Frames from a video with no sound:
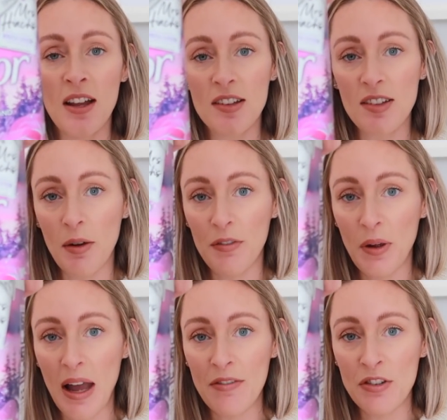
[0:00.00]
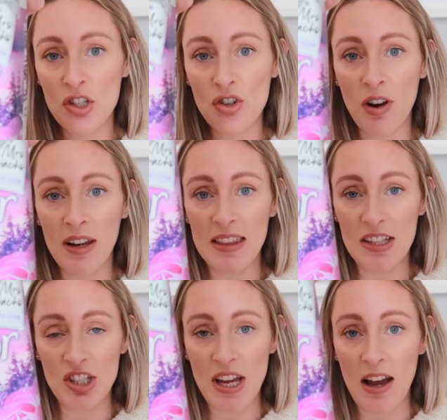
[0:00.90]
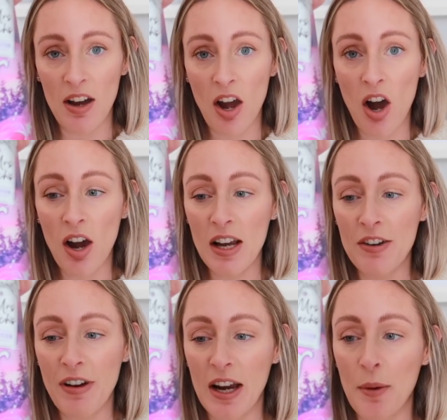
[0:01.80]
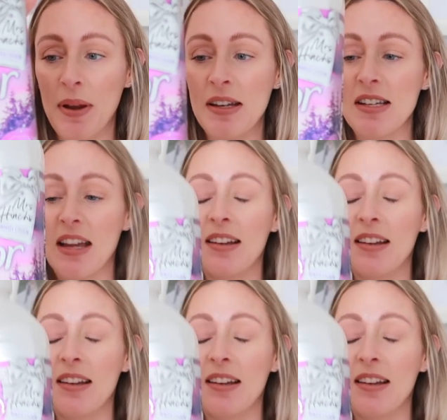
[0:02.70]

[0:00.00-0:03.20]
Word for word: So if you haven't tried this yet, I highly recommend it.